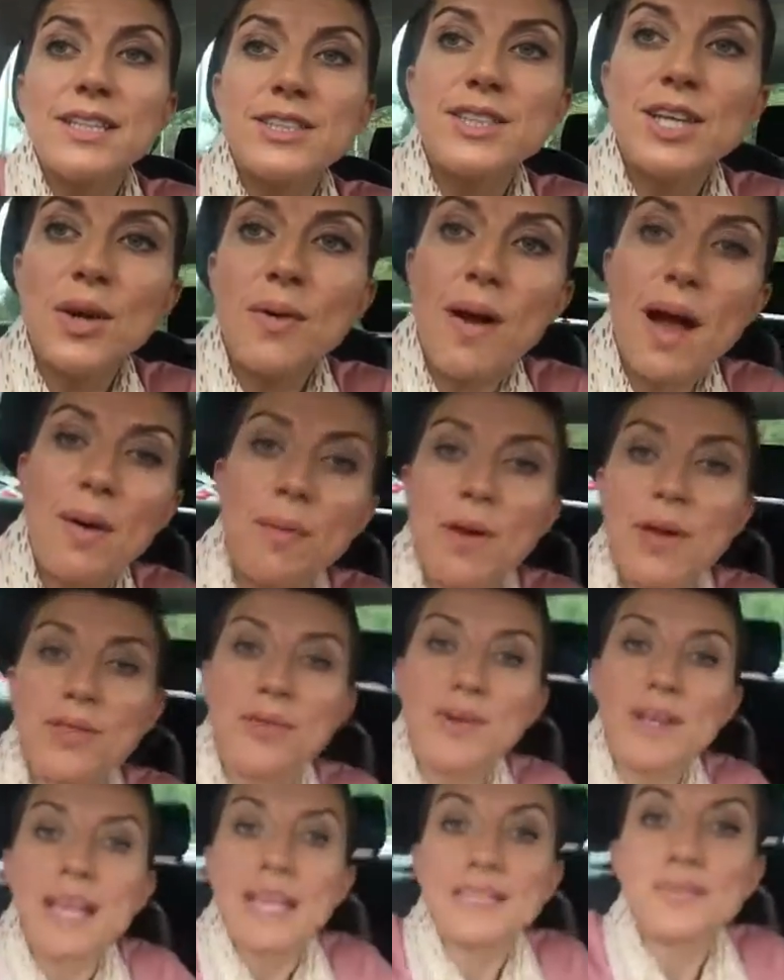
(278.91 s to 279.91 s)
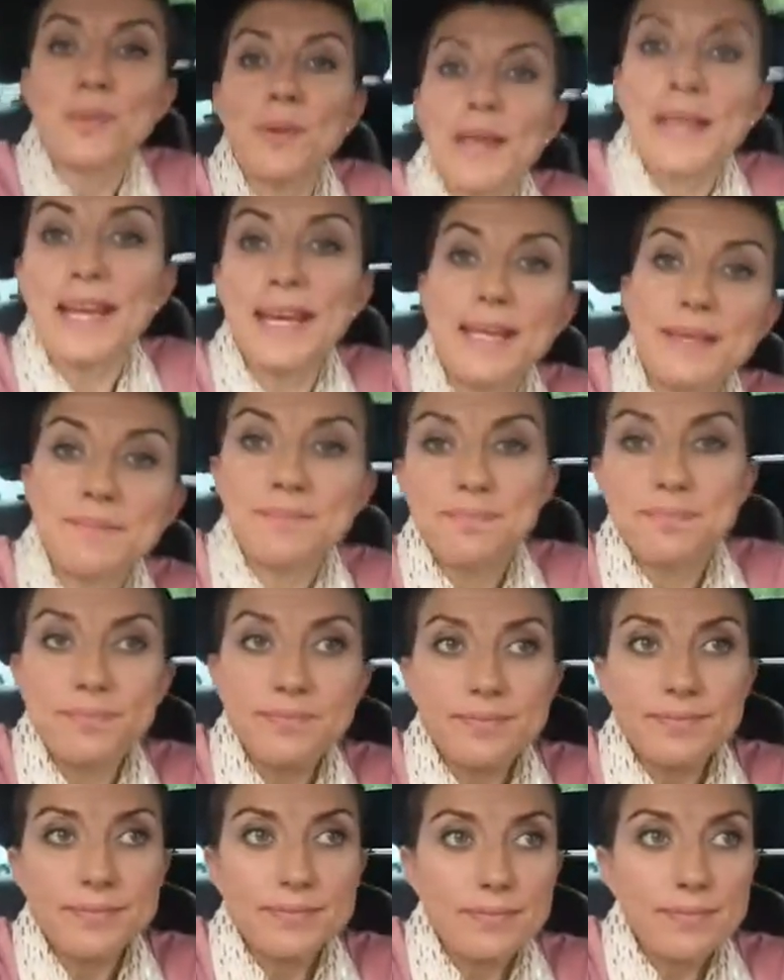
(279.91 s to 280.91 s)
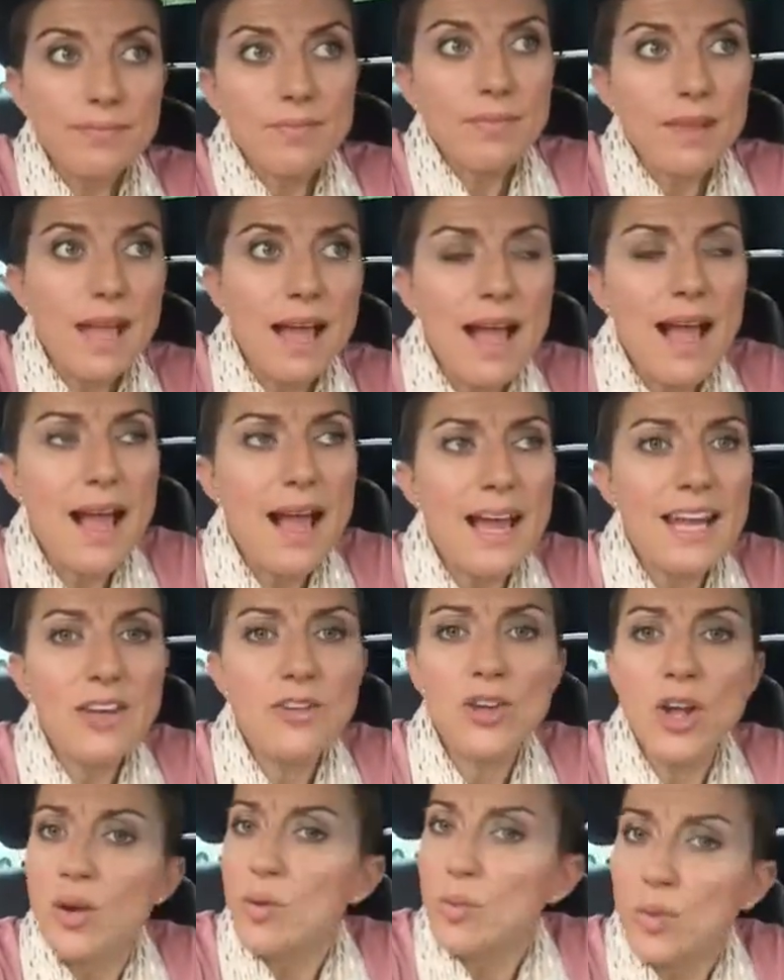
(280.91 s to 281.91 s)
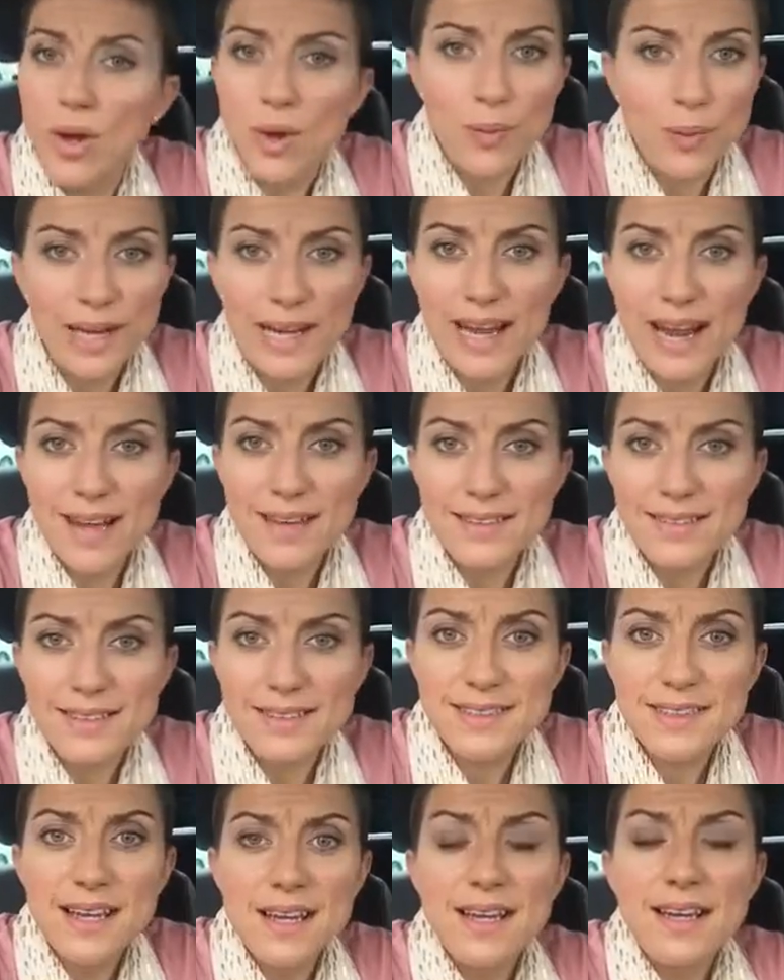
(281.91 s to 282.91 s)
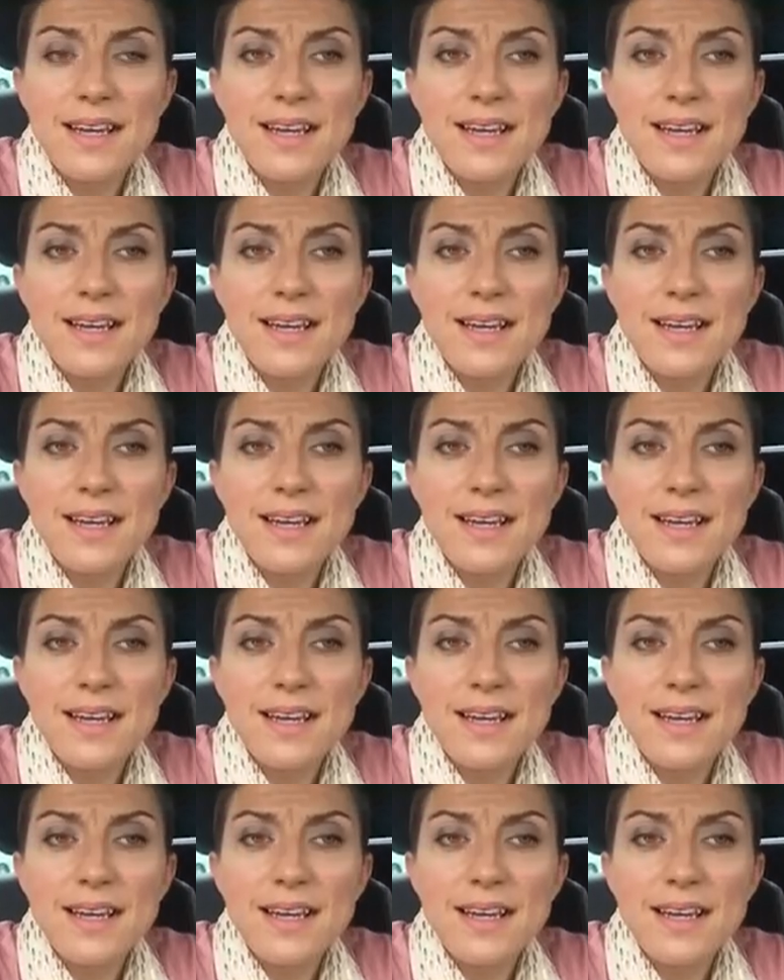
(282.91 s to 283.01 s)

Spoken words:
So I work 3 days a week. I don't work weekends.